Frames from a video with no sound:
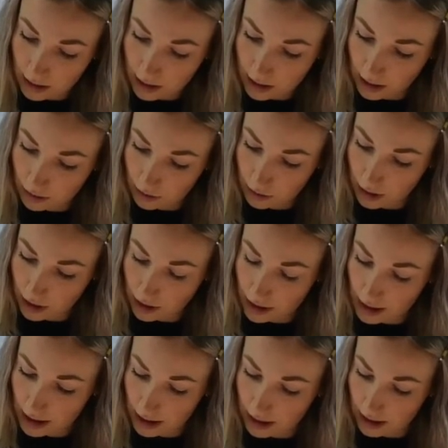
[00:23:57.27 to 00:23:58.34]
and also the
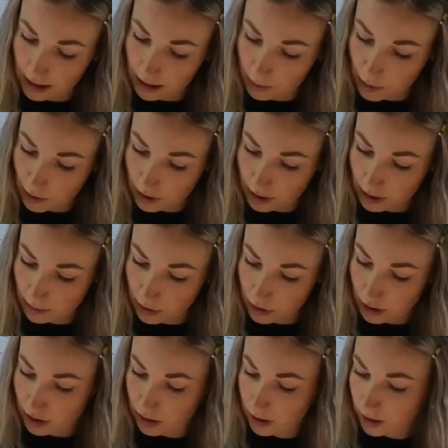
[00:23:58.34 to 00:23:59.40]
lines at the bottom.
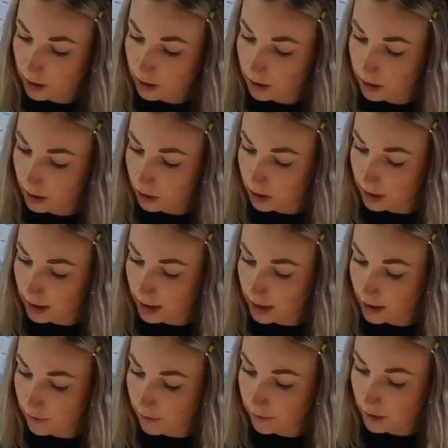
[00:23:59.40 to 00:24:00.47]
Just
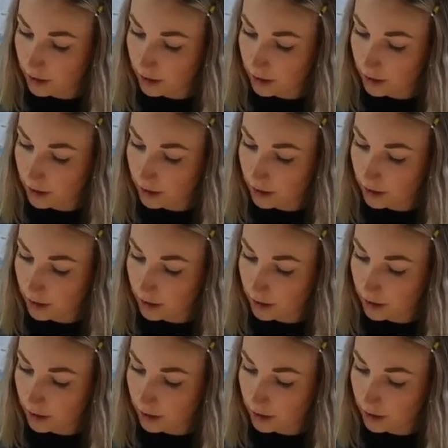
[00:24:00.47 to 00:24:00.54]
leave